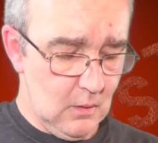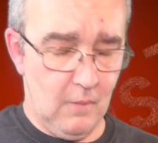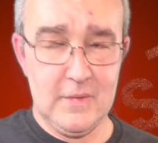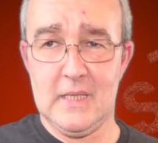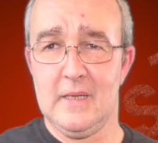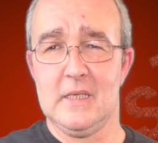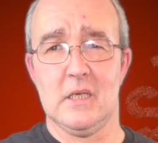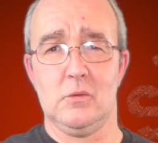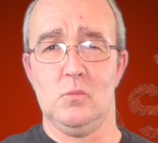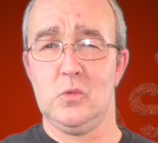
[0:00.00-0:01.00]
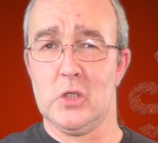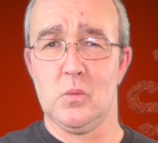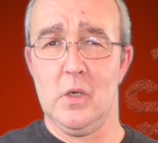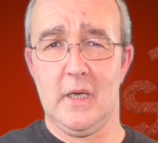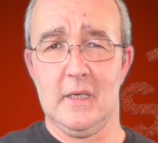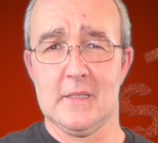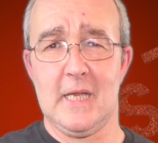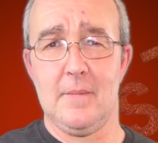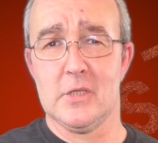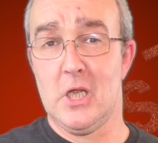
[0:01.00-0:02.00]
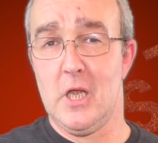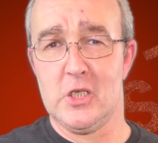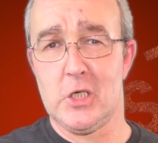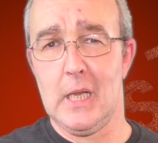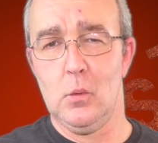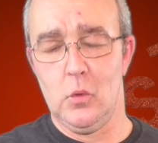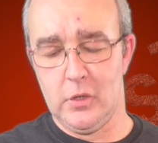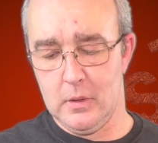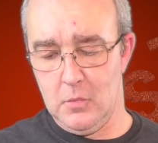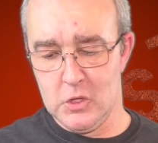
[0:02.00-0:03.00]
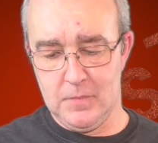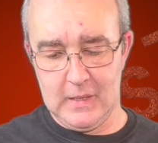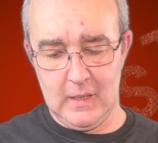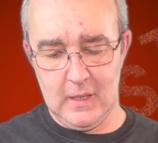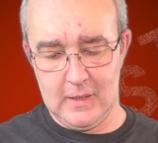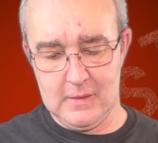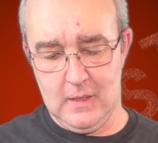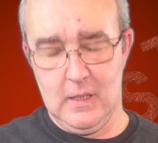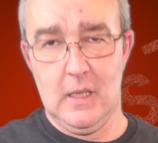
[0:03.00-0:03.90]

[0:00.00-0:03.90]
obviously these are just working the same as a gel would on a much bigger light.